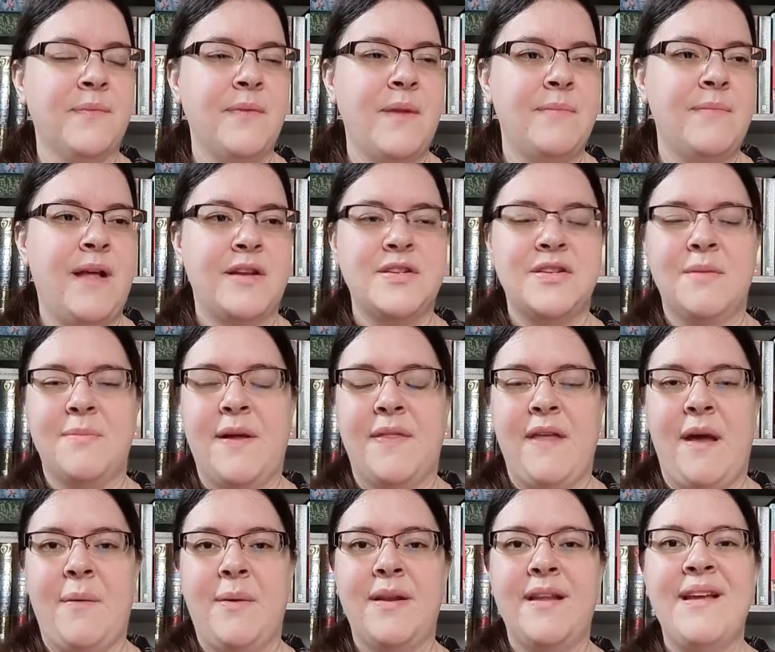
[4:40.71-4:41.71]
I'm not sure about
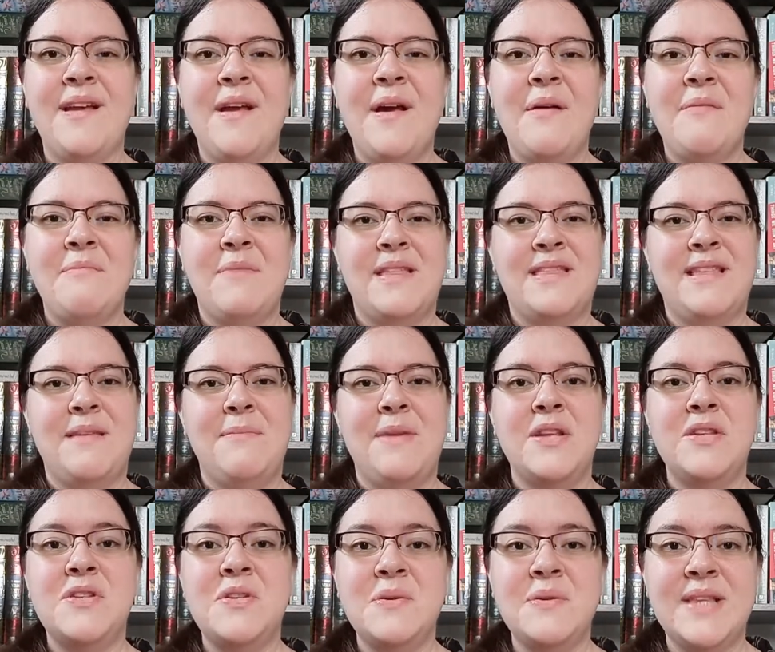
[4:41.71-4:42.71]
that one. But they
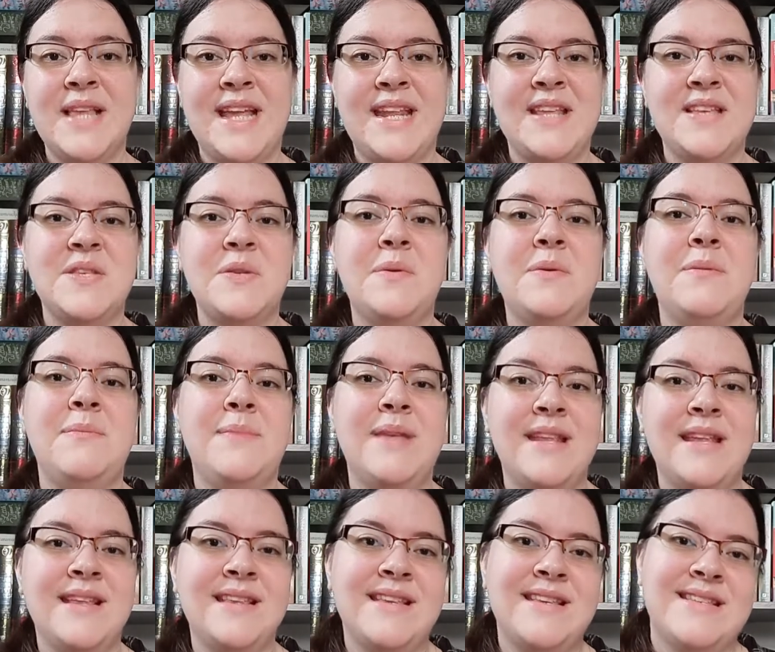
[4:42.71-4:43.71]
meet two ladies who
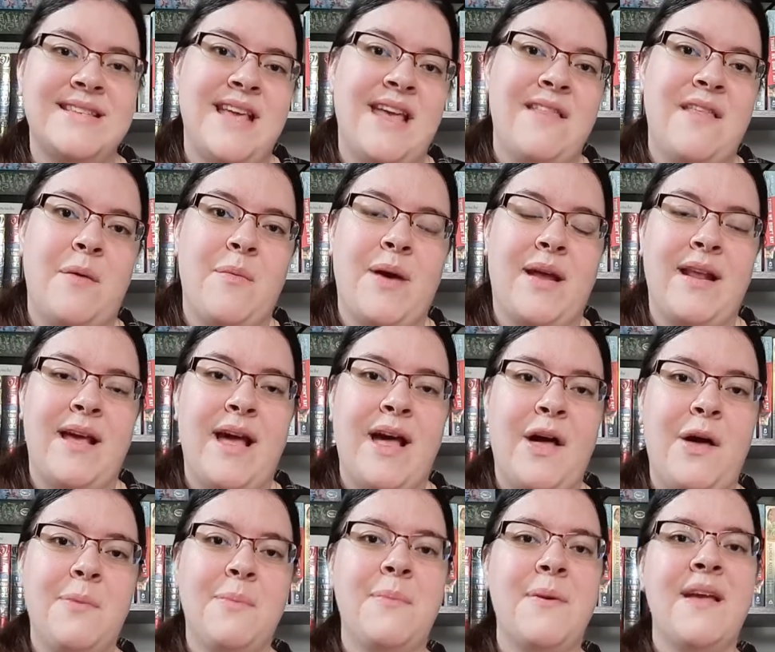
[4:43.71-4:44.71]
immediately say they want to
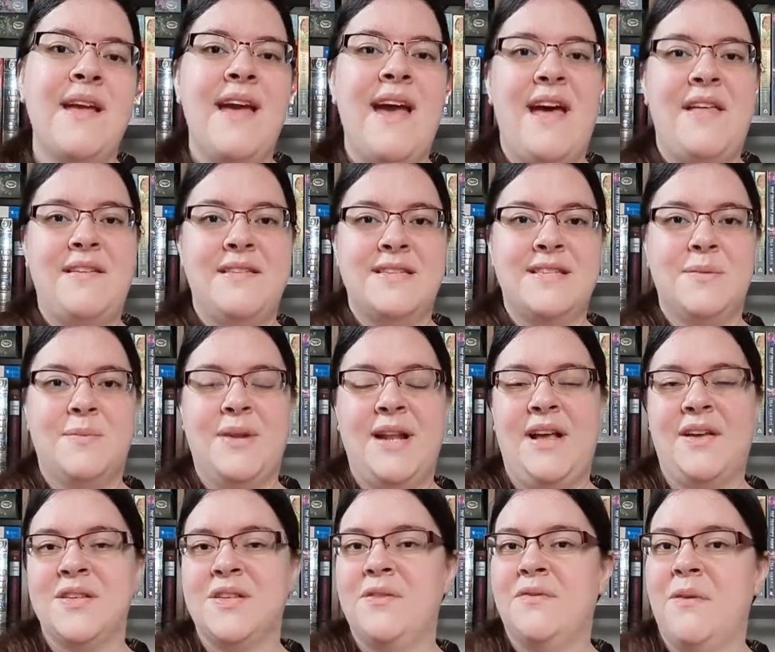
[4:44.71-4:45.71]
help, and then someone
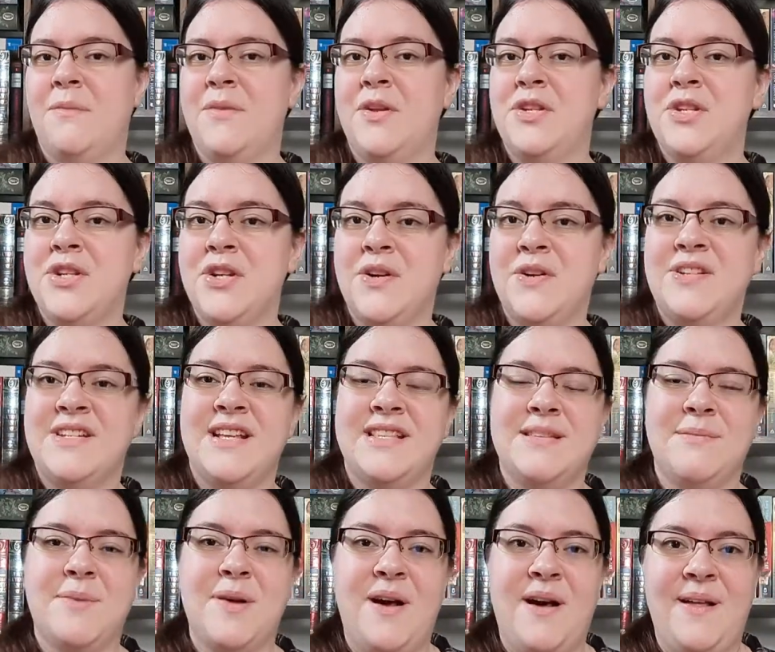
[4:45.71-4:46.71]
else from the church ends
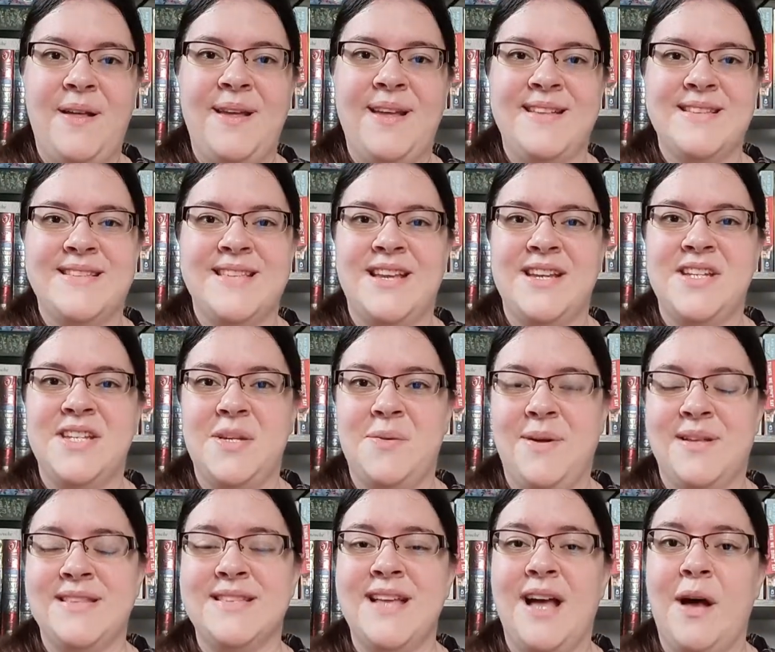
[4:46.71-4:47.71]
up calling and saying she
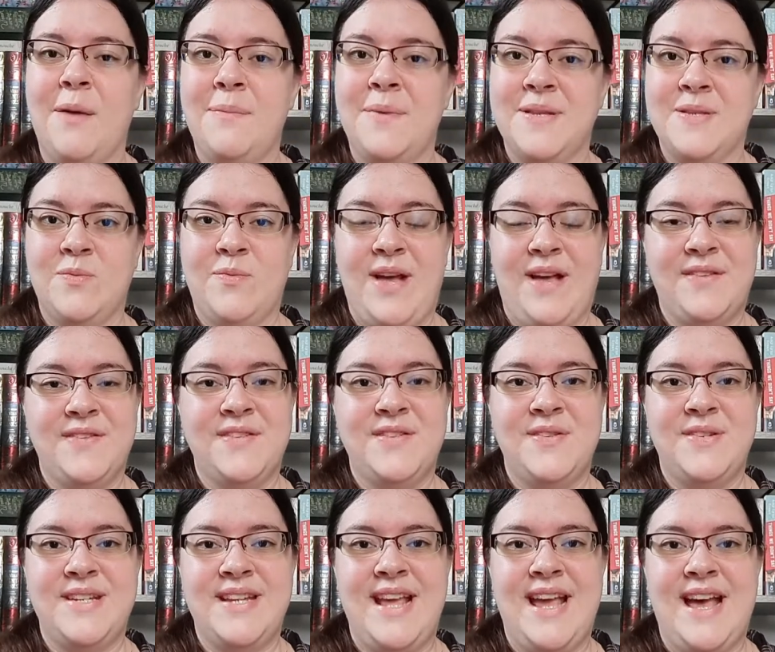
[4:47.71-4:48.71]
wants to help as well. So
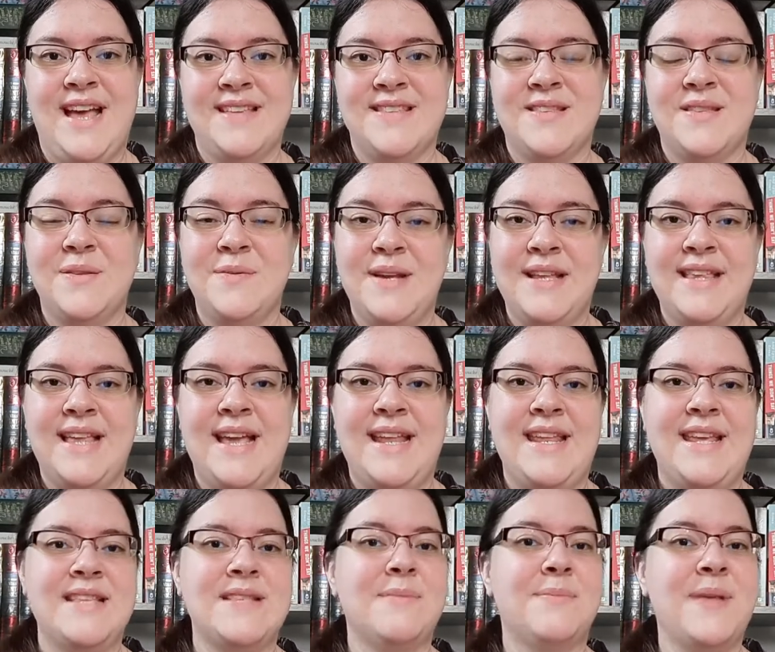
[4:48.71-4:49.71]
she has three
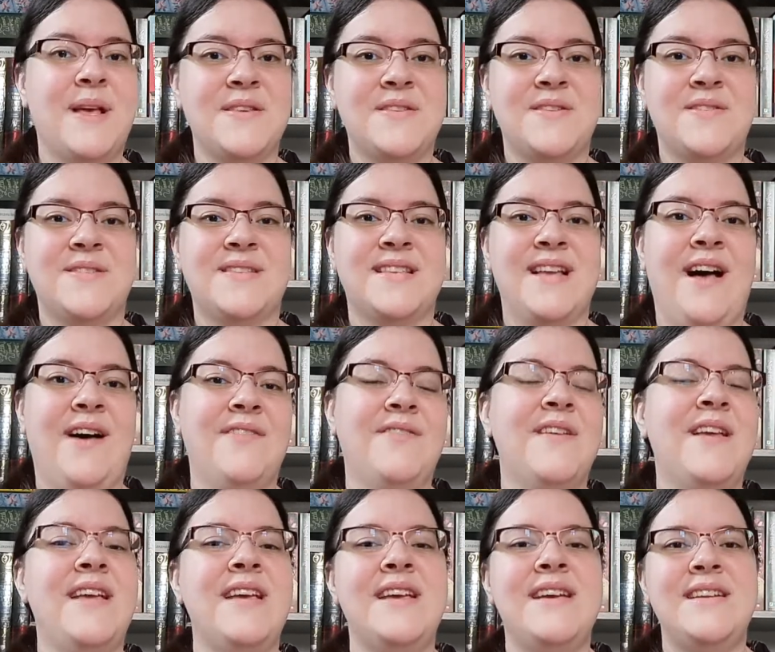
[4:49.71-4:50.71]
ladies plus herself
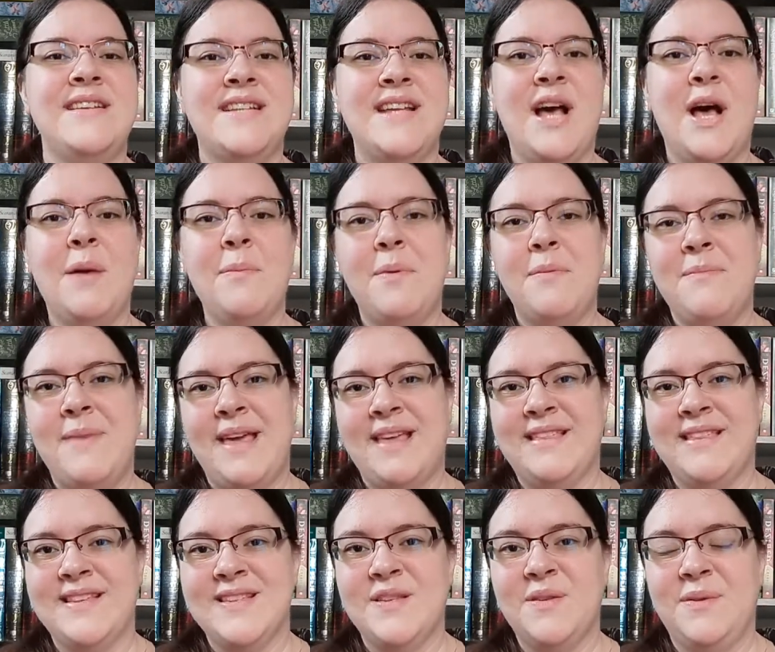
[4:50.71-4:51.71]
to help make
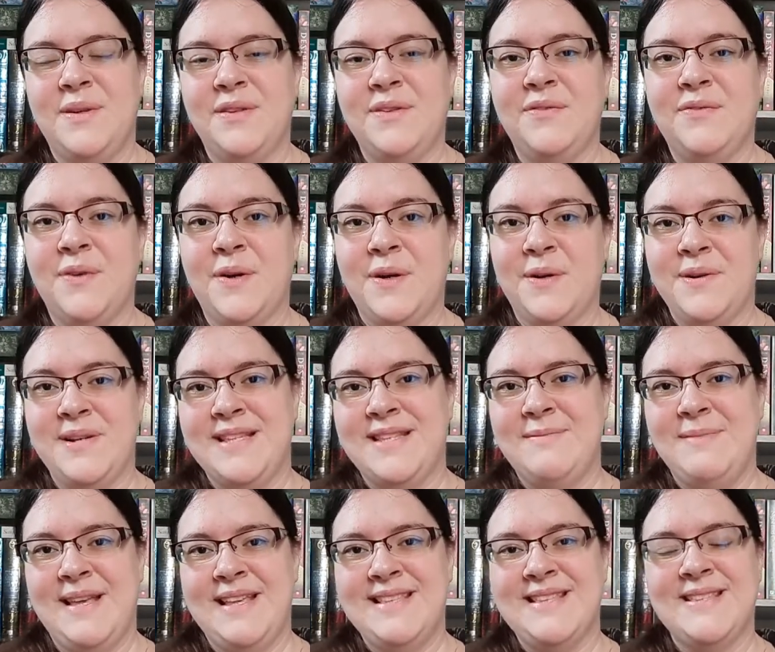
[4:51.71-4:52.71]
this quilt for
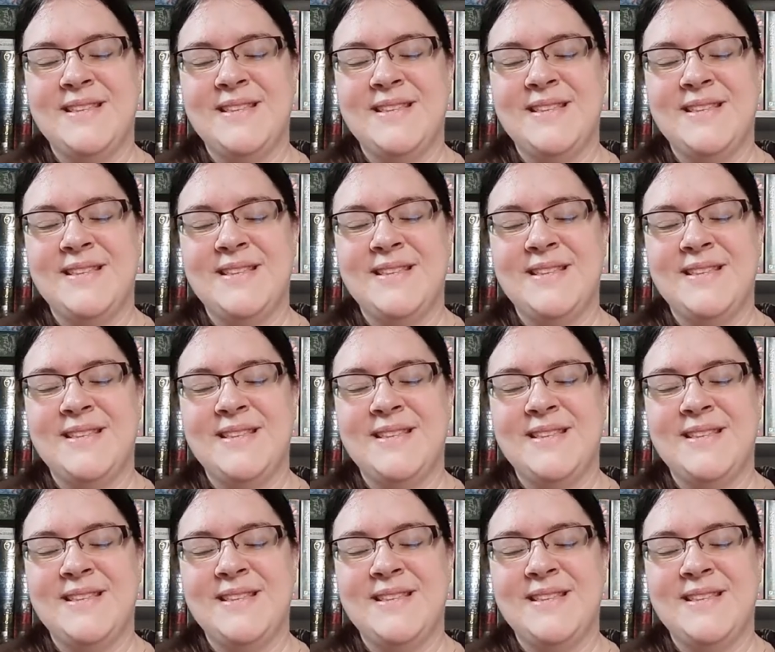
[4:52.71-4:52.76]
Christmas.